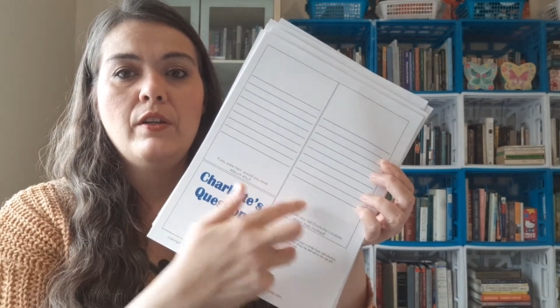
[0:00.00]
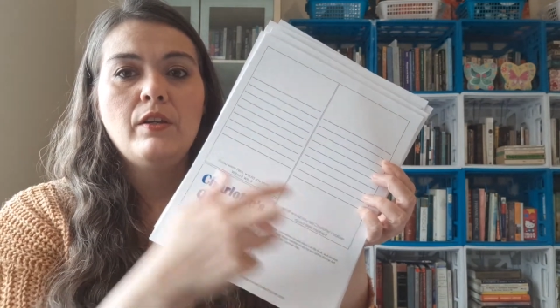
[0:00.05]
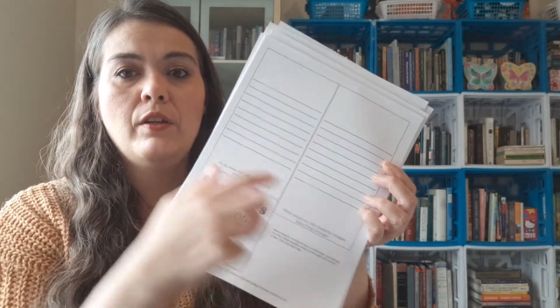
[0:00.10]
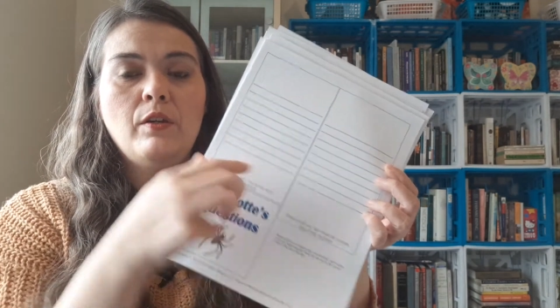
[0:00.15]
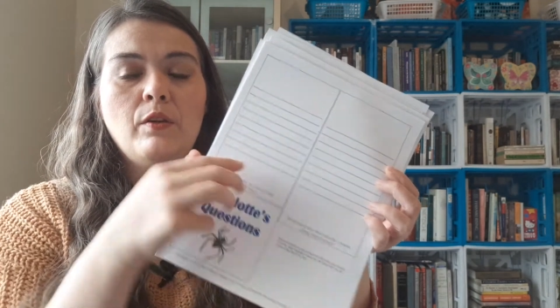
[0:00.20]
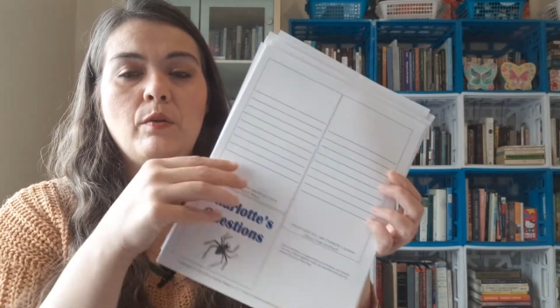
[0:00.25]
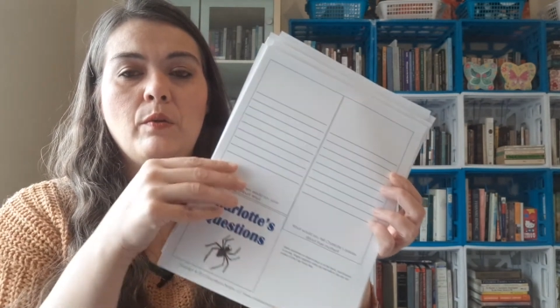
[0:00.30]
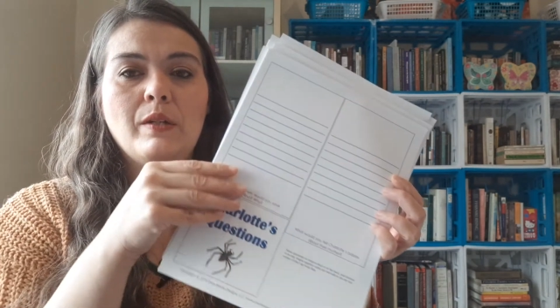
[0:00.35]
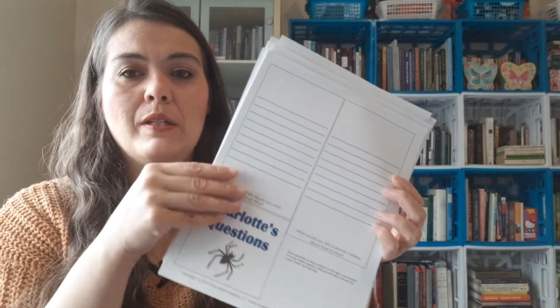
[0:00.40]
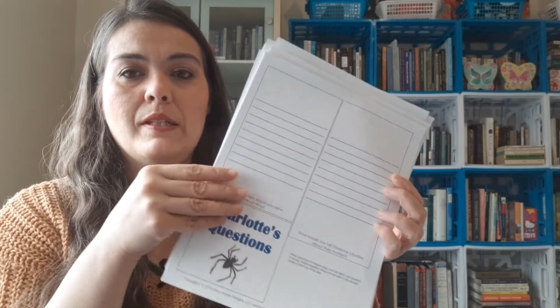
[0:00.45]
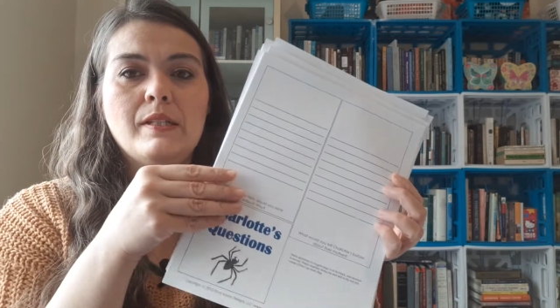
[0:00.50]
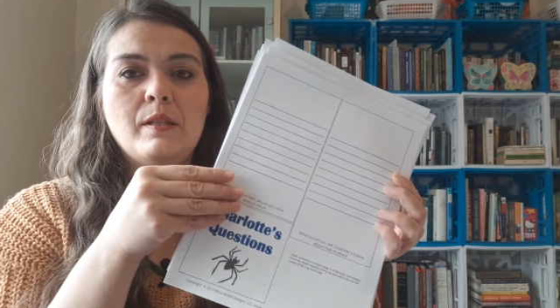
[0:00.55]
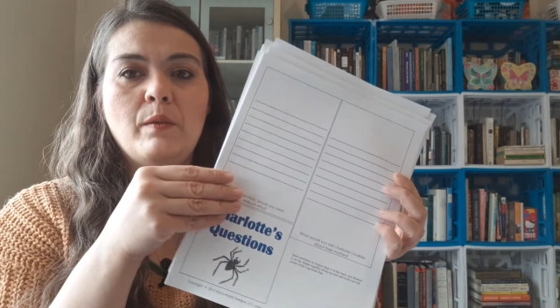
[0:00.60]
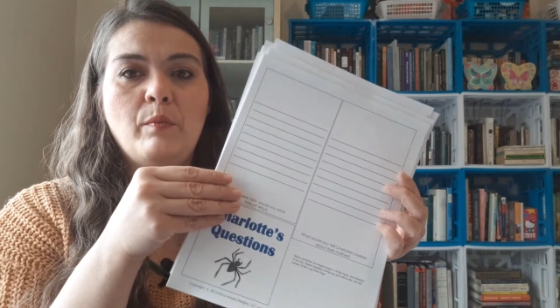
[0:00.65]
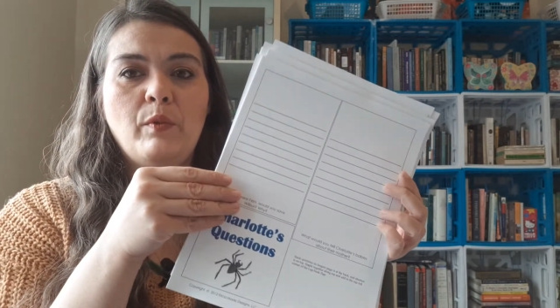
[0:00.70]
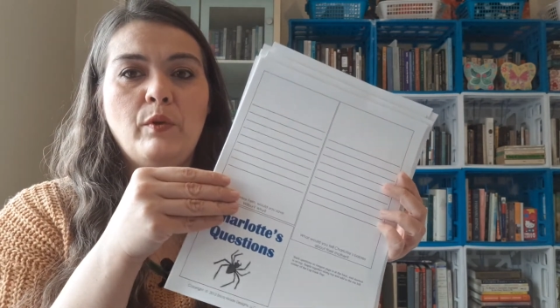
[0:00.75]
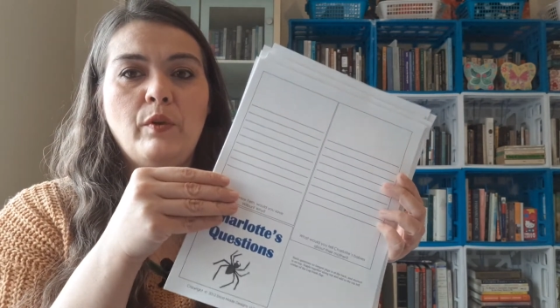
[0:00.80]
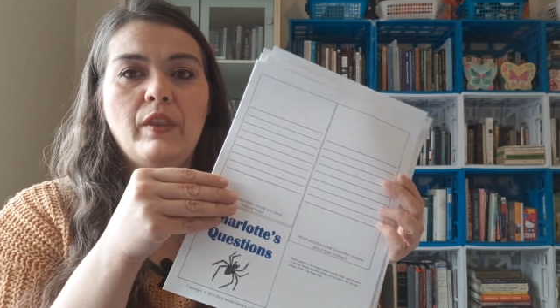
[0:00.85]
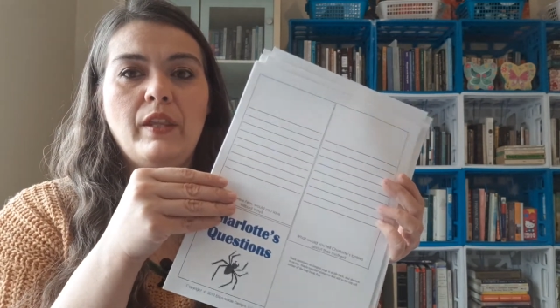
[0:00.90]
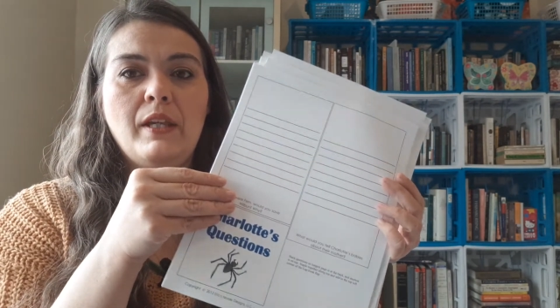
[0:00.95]
You
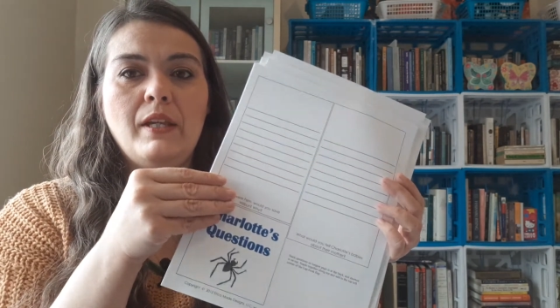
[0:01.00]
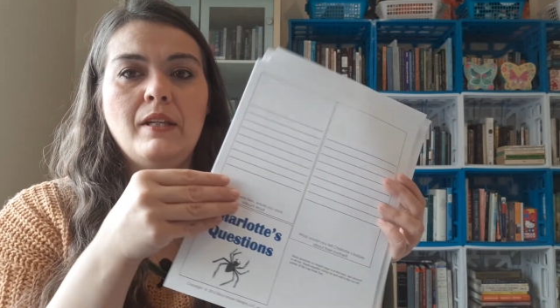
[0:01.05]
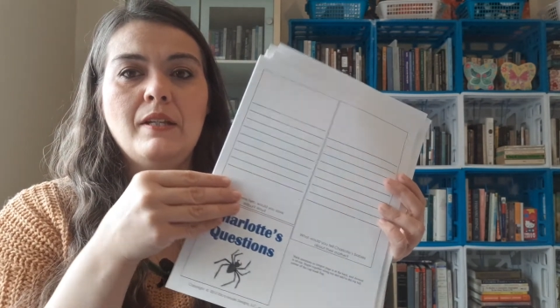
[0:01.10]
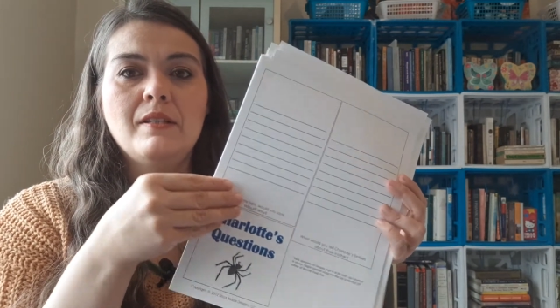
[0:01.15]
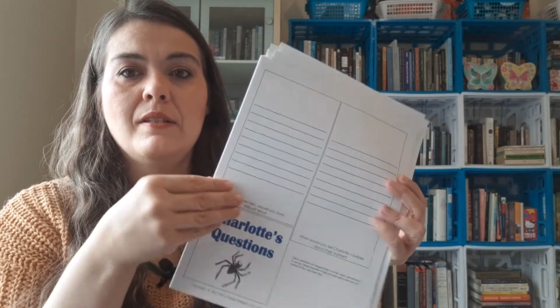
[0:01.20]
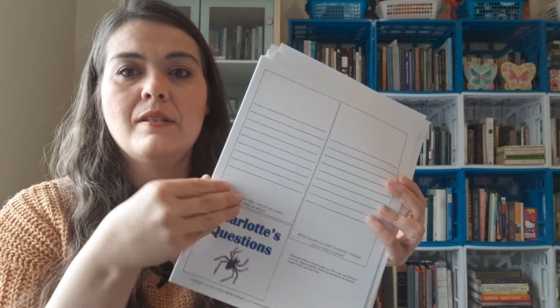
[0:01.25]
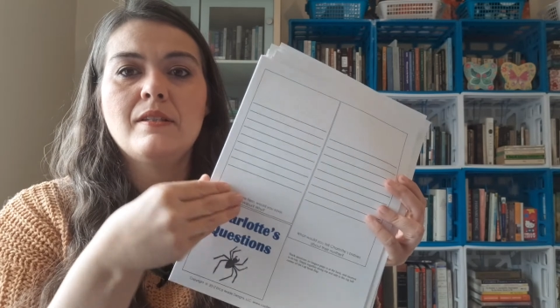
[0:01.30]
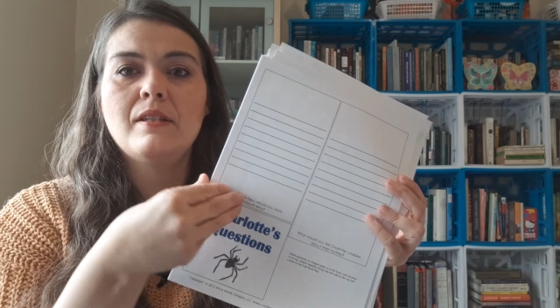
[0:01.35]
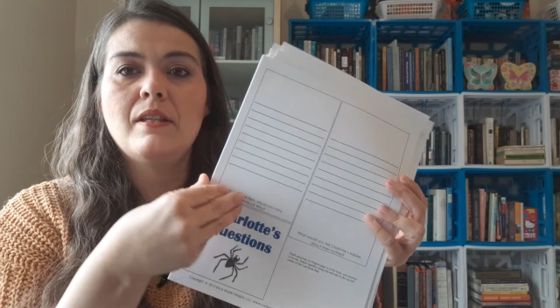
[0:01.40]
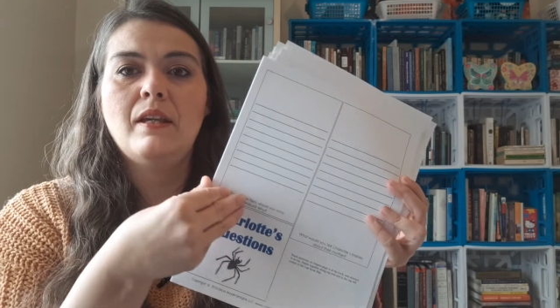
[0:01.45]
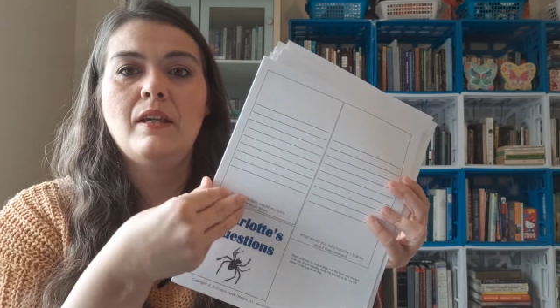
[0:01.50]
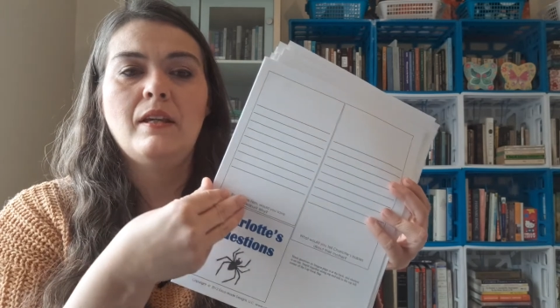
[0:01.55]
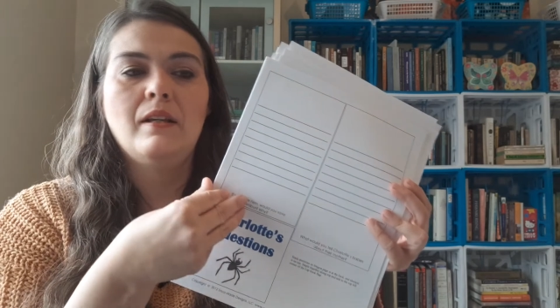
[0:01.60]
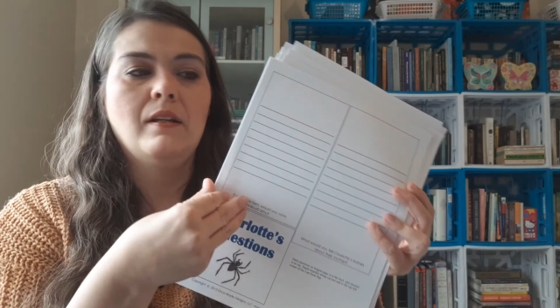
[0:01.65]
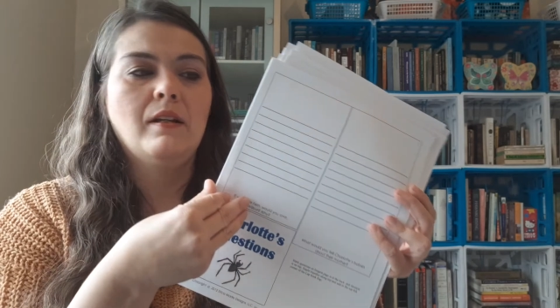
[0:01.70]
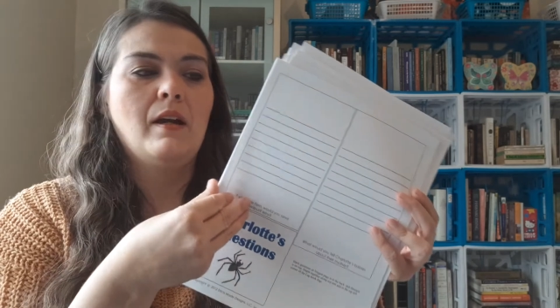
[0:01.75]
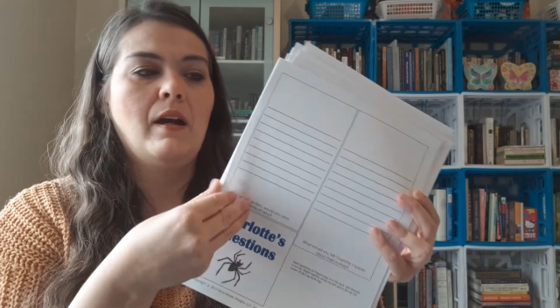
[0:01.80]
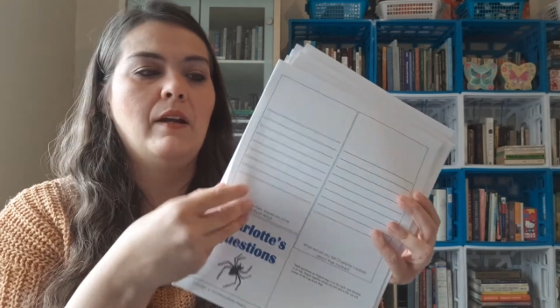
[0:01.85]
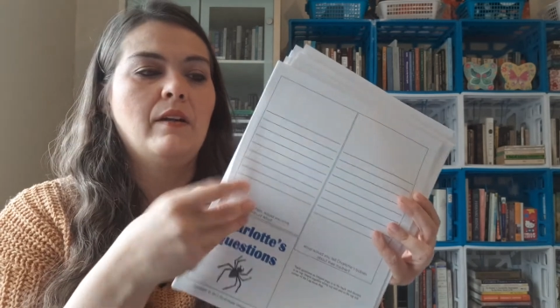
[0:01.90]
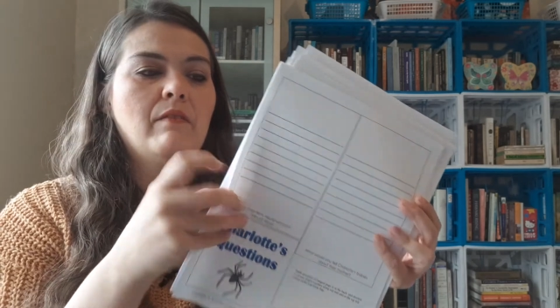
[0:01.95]
assemble these
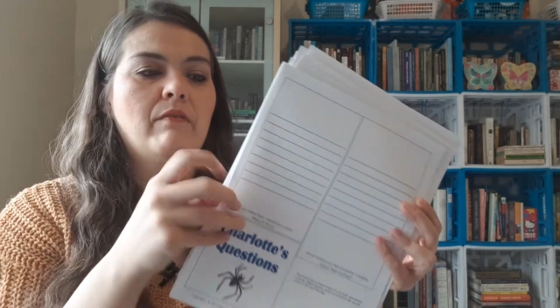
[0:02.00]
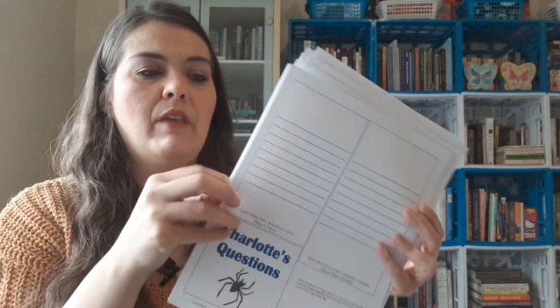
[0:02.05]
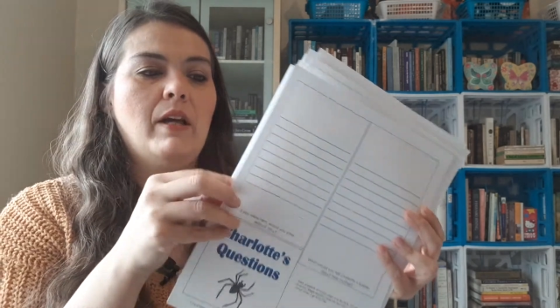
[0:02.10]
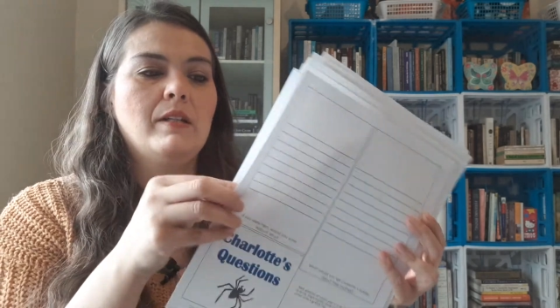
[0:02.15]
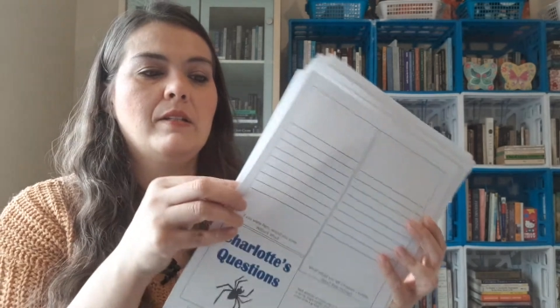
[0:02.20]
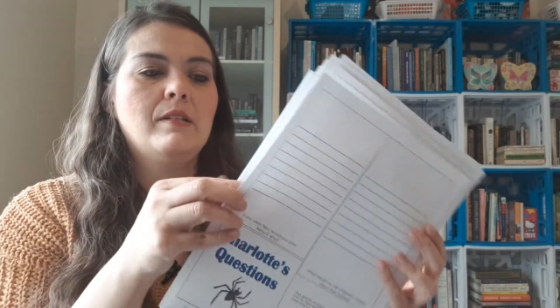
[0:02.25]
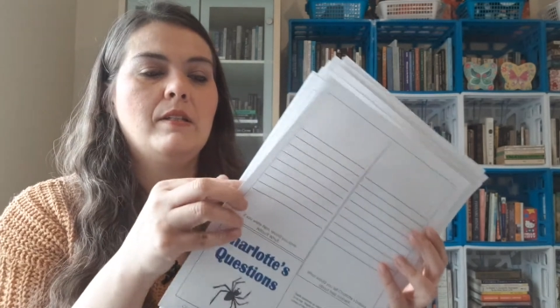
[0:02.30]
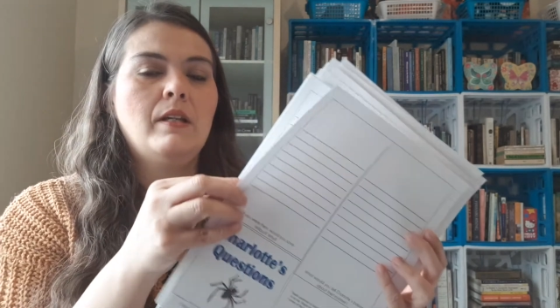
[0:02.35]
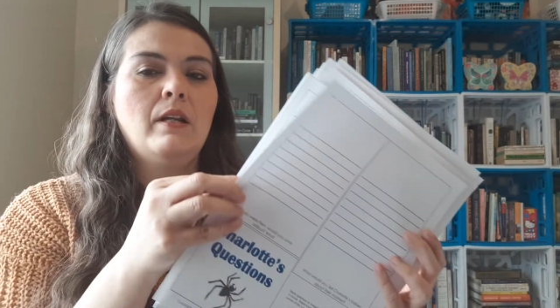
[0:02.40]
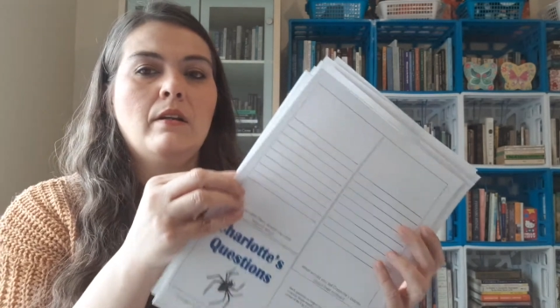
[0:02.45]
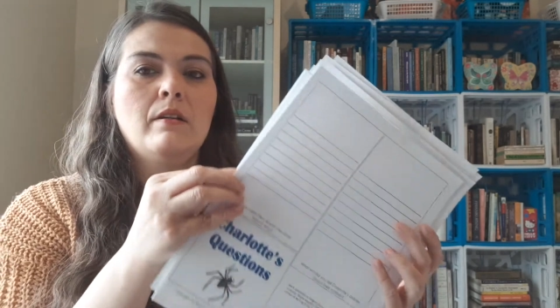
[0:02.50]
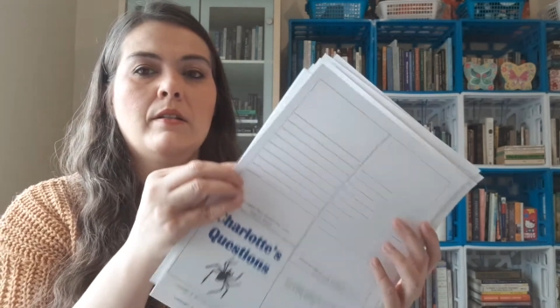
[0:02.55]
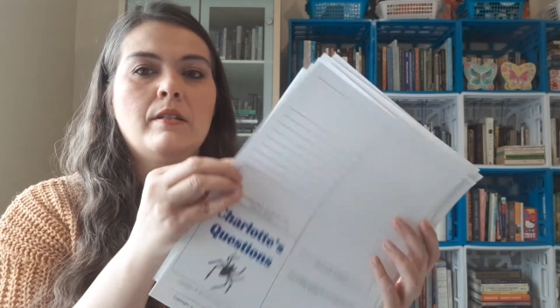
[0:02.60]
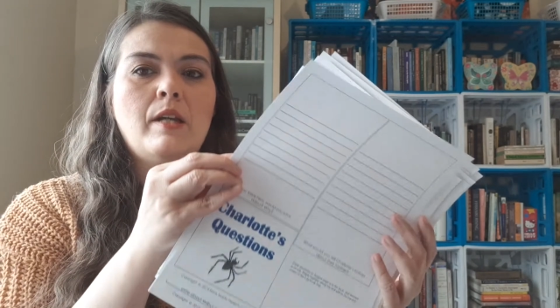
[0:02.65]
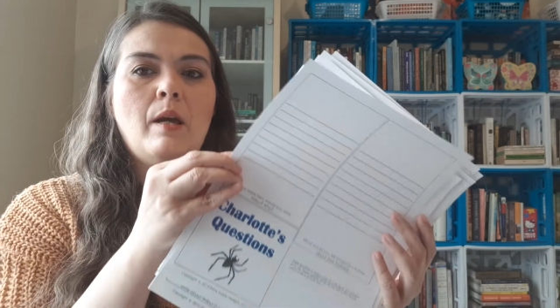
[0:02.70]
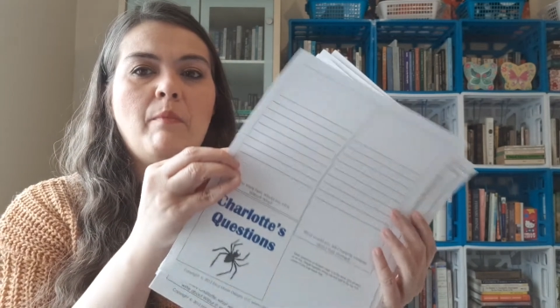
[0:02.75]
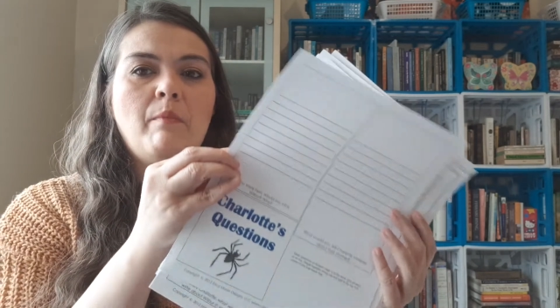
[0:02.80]
in kind of that stair-step